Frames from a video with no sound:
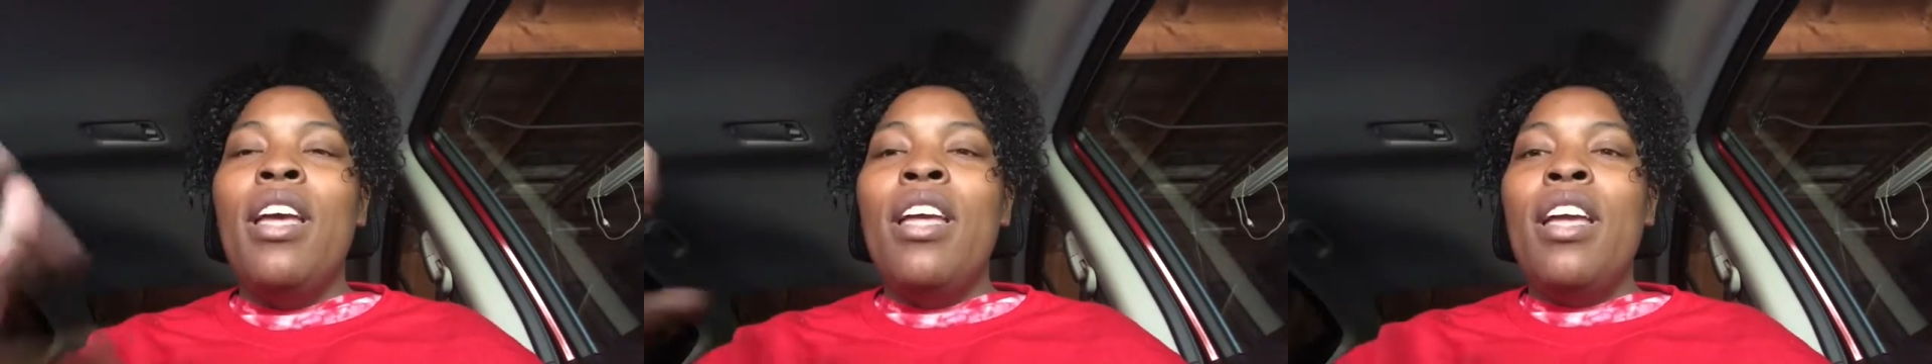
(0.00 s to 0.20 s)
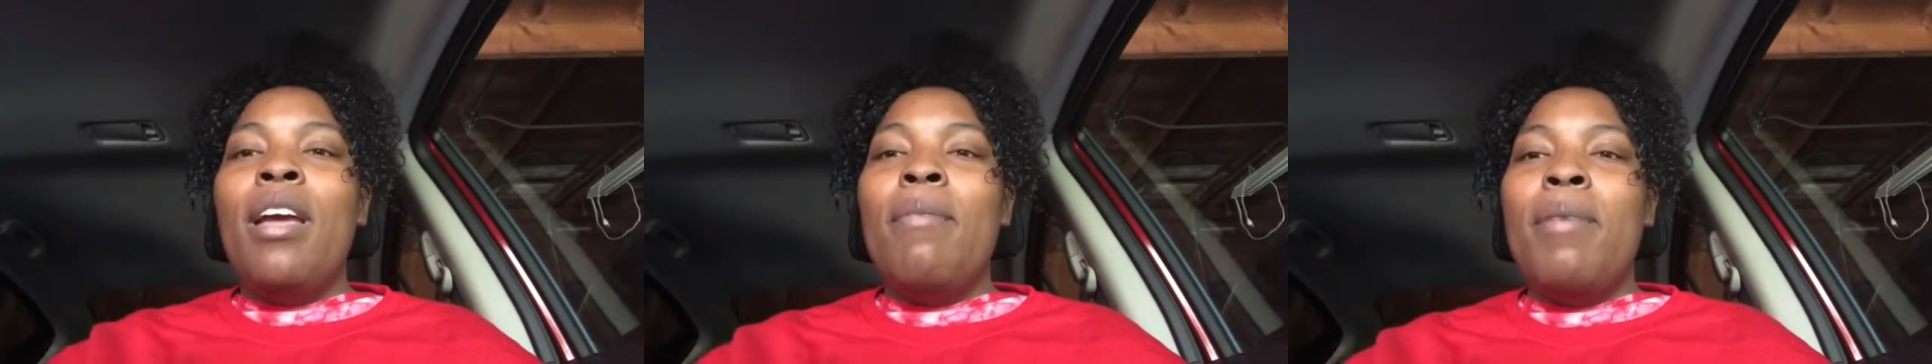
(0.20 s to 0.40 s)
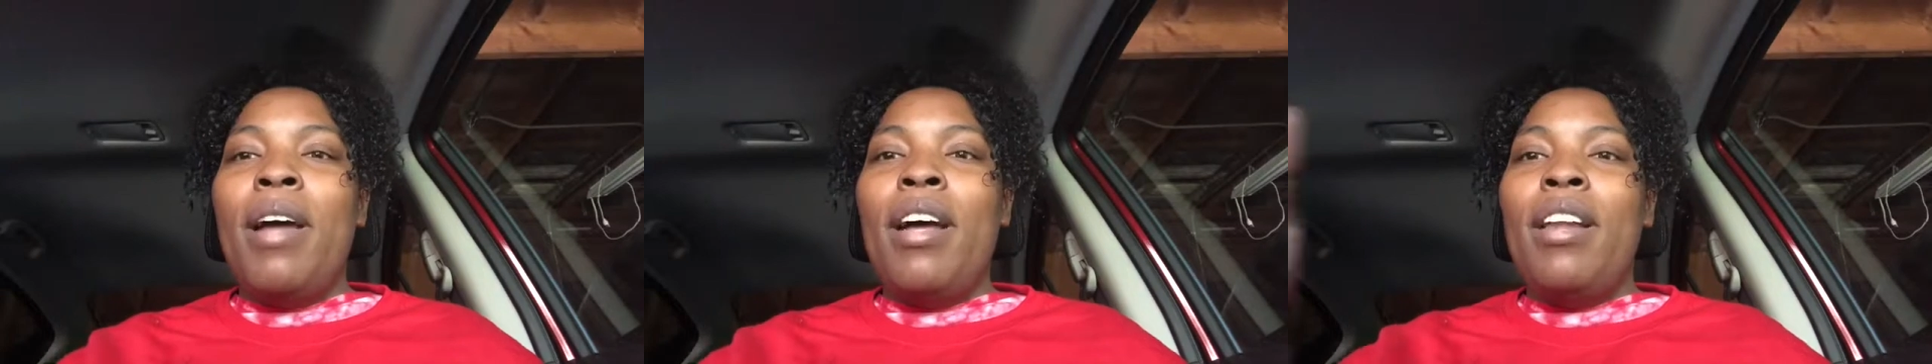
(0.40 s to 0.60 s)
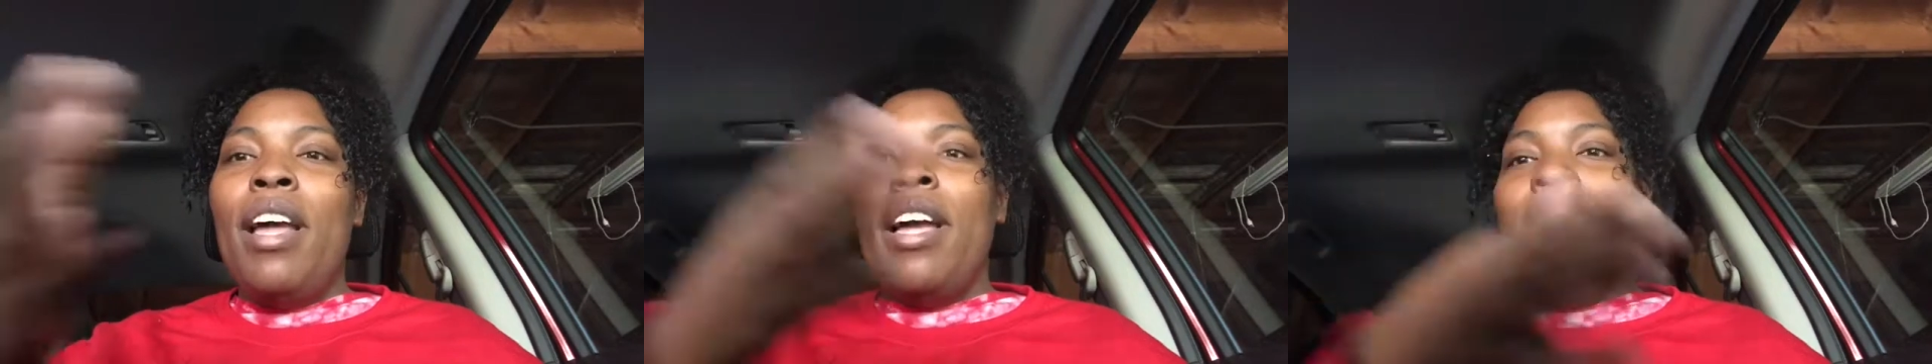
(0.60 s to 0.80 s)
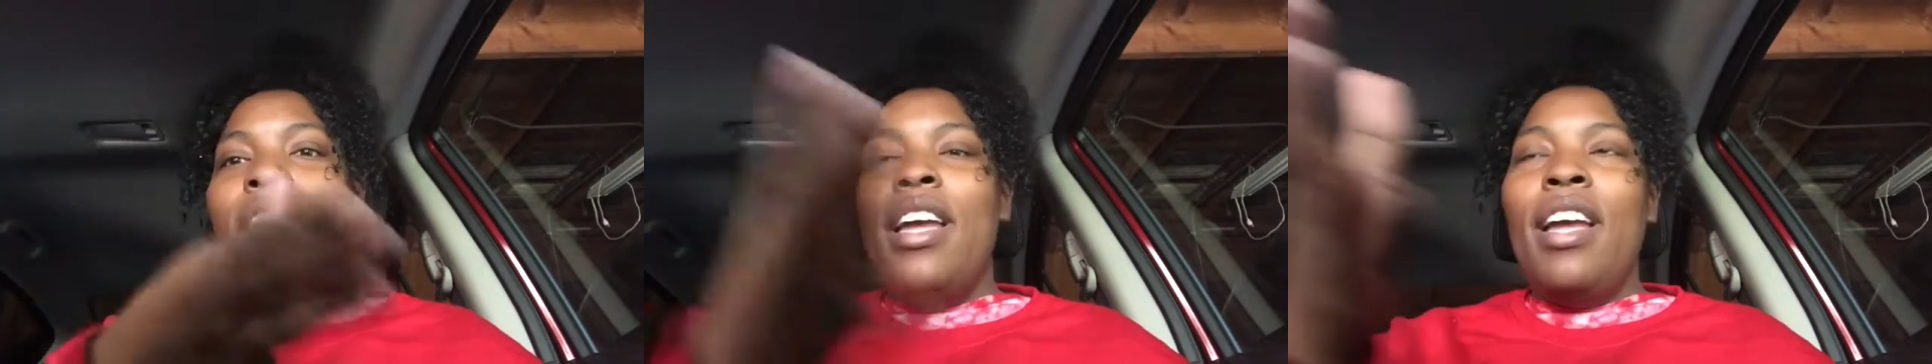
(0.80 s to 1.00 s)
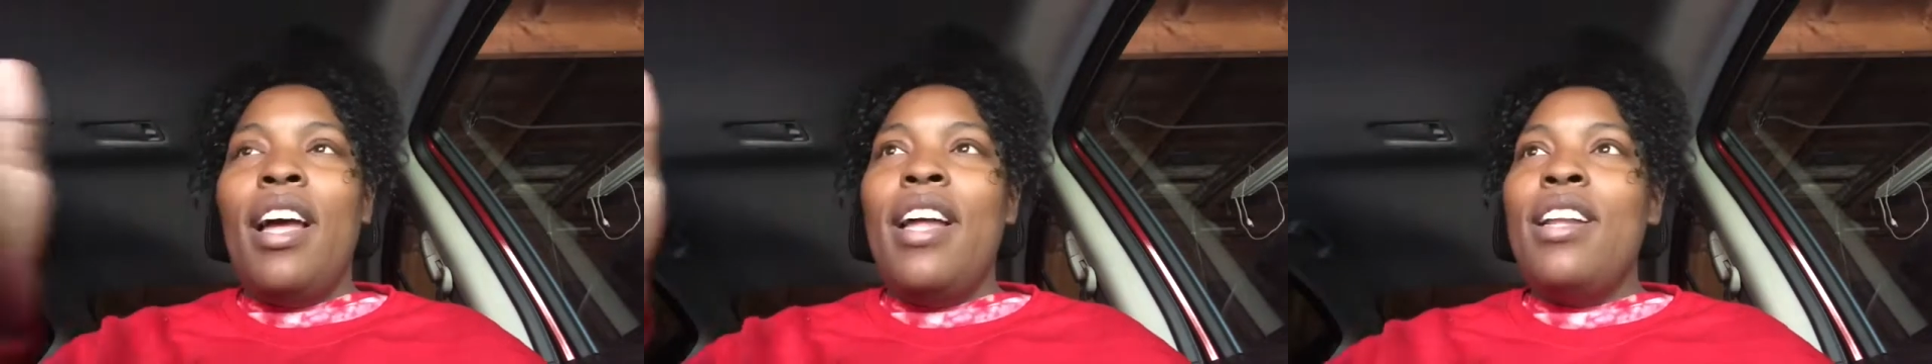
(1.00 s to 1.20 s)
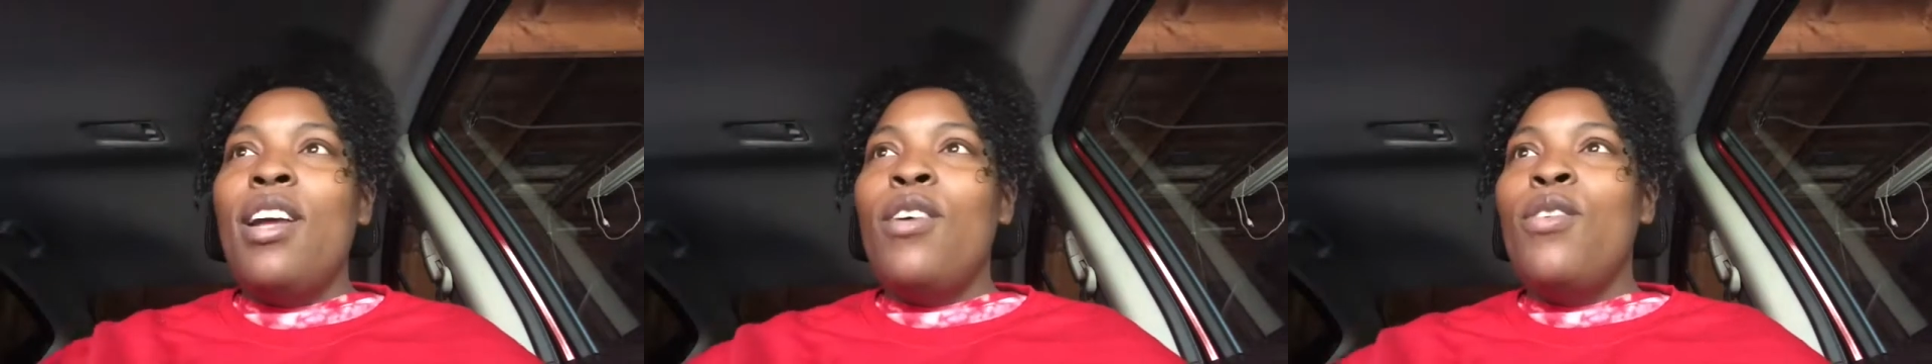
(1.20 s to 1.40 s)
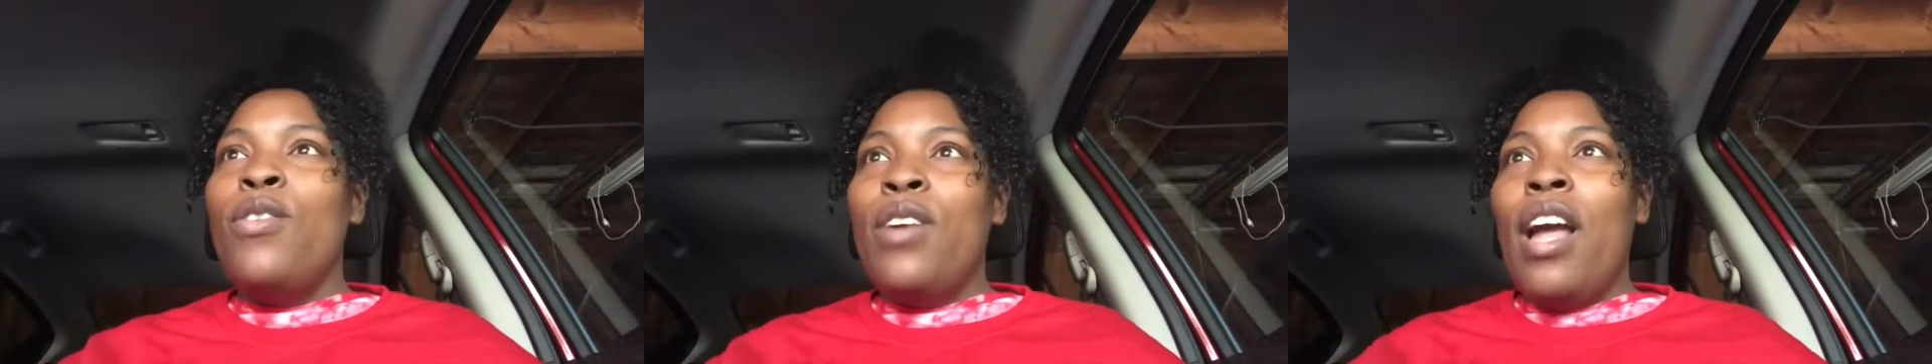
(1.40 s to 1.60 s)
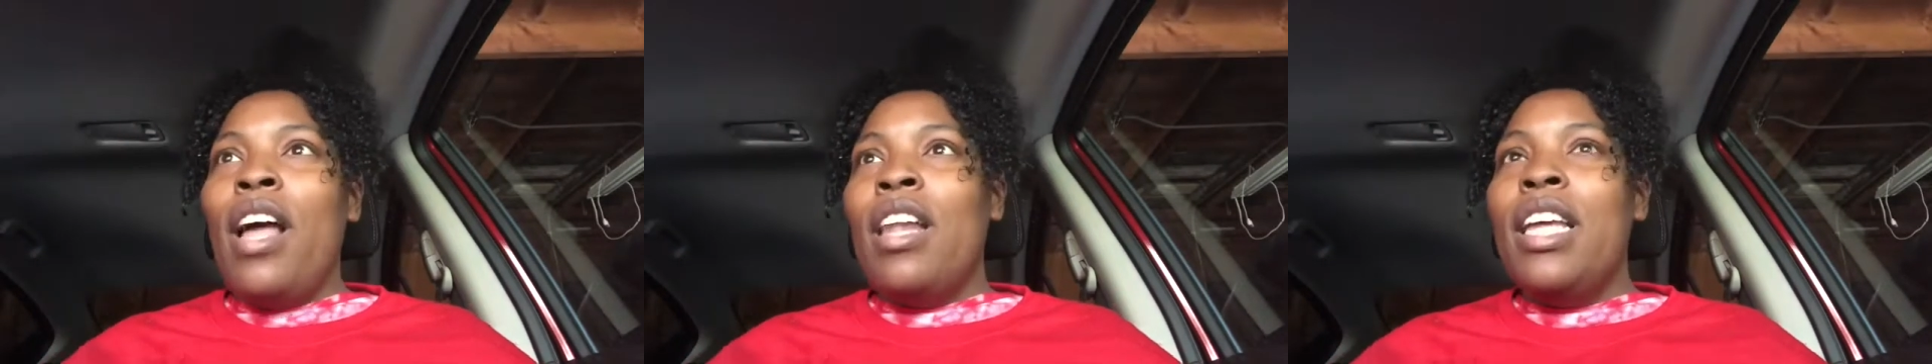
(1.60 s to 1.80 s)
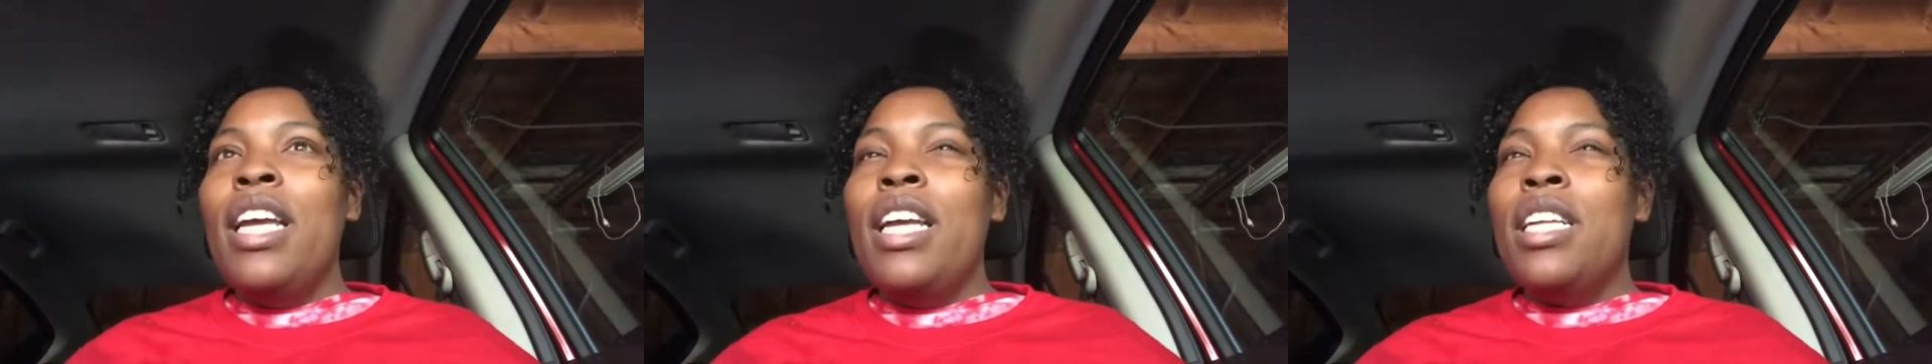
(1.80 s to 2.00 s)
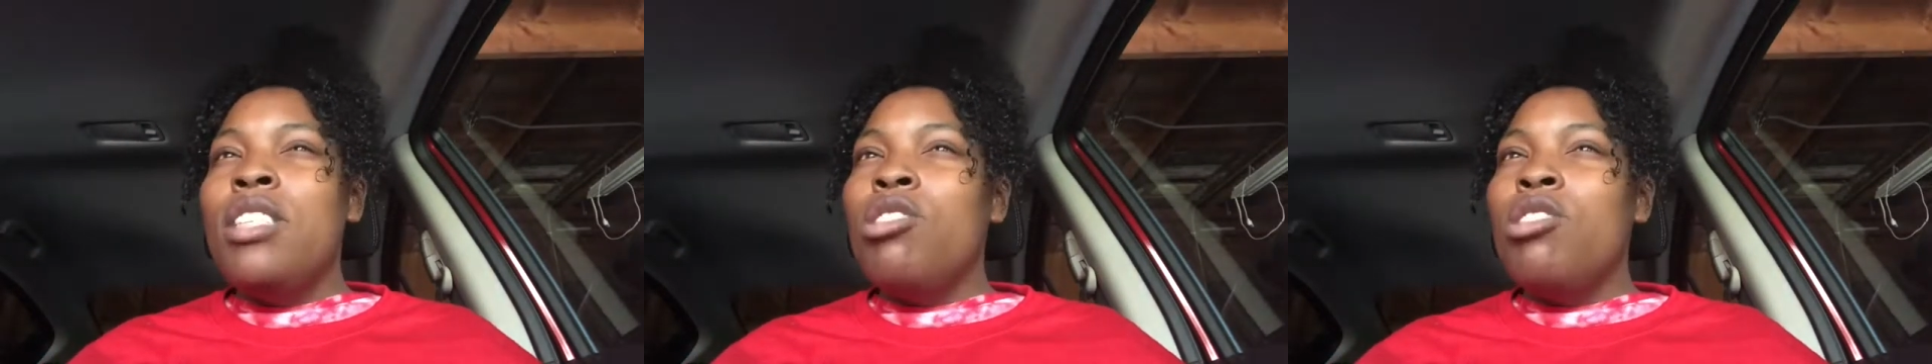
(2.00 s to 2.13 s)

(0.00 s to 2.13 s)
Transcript: coming out, like, yeah, I know who y'all is.